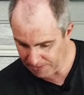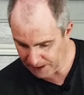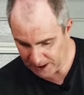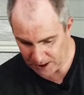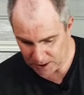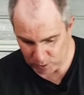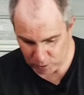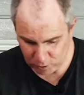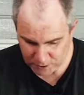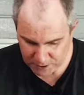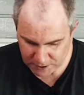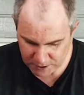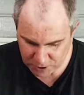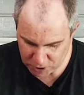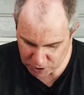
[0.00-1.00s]
look
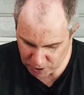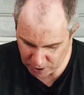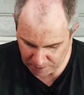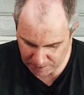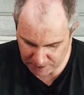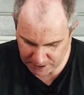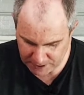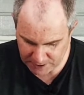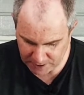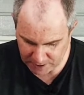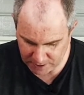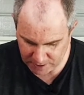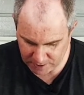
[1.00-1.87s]
to the shot because it